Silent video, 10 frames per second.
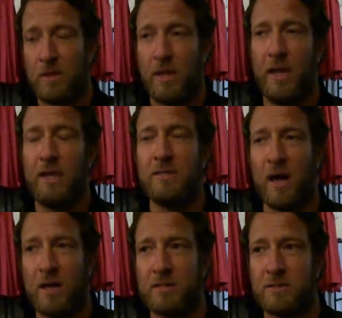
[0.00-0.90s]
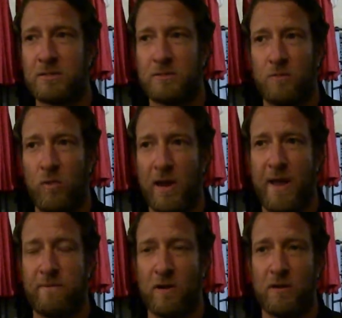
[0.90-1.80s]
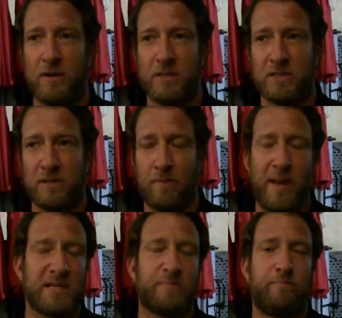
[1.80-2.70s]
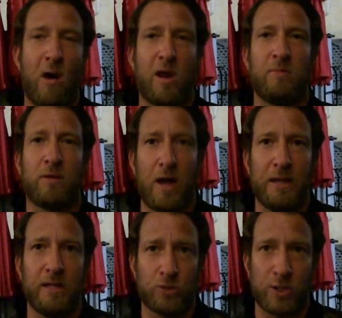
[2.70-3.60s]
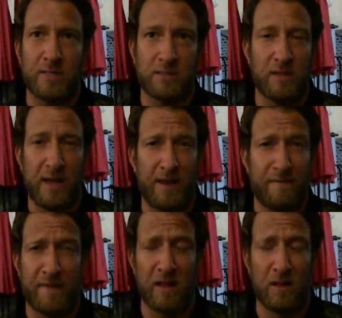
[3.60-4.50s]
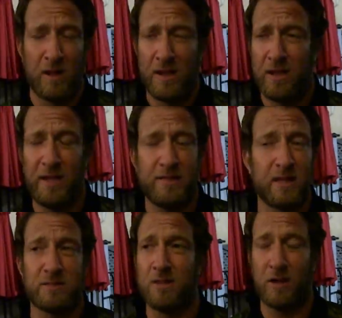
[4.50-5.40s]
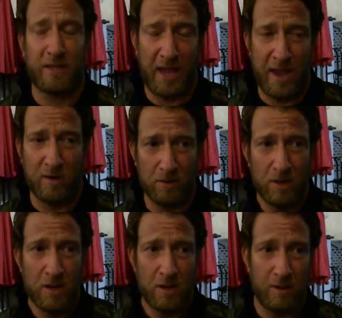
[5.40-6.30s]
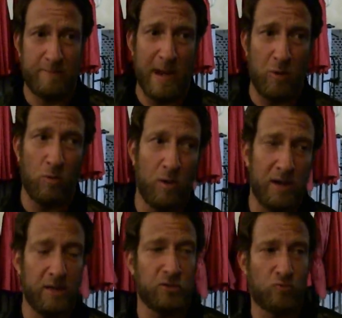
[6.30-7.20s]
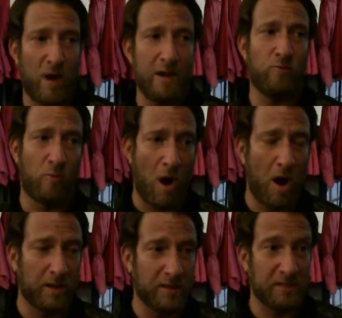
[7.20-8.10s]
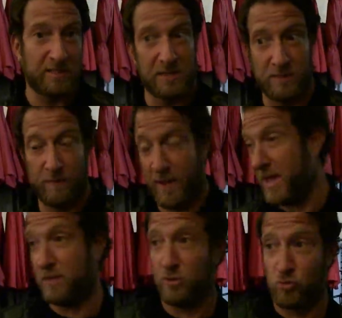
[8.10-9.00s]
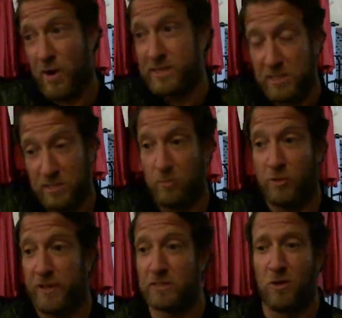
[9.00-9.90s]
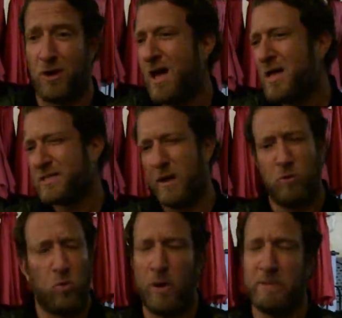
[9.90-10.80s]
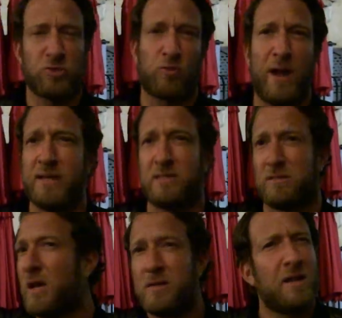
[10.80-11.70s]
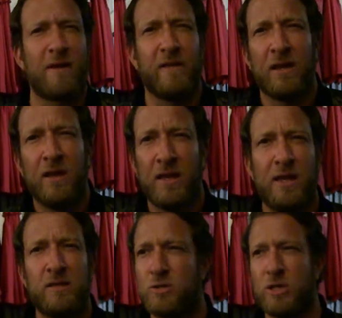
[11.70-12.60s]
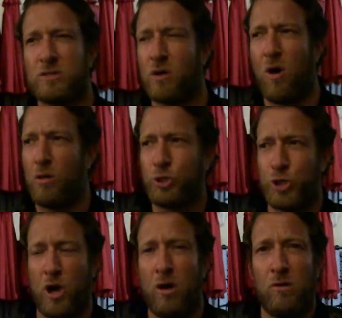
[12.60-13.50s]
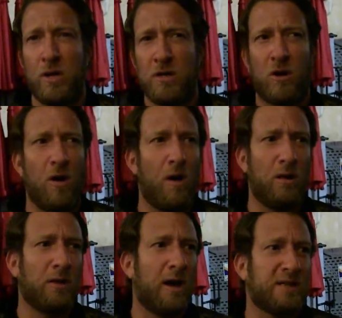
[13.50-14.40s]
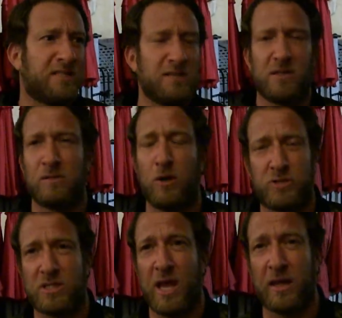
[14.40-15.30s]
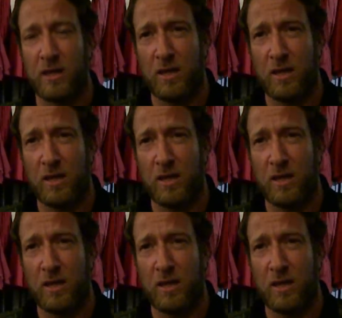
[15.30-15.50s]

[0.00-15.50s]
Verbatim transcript: He does whatever is in the best bottom line interest of the NFL. He does not care about what is right and wrong in the sense of, hey, there's racism or things going on. Same with women's rights, none of it. He's just all show, all uh, sizzle, no steak.